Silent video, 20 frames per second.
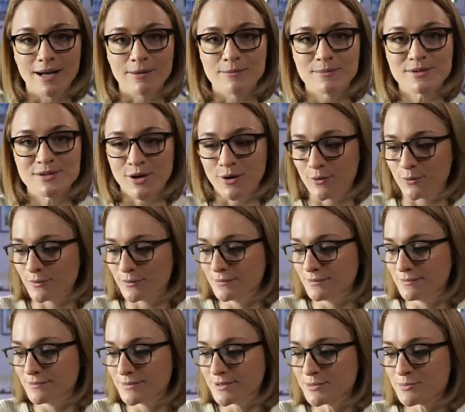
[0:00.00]
So
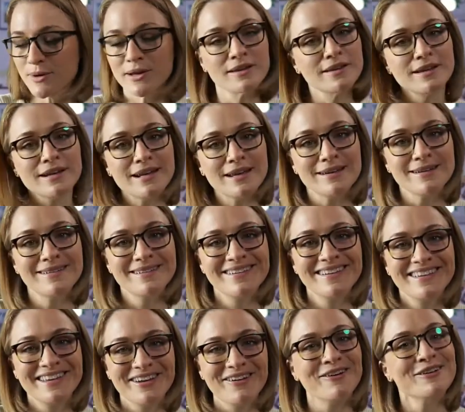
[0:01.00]
spring cleaning
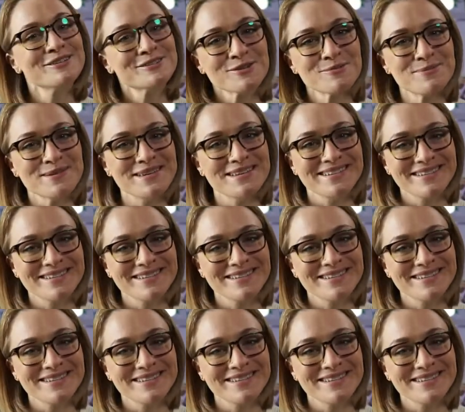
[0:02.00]
can also be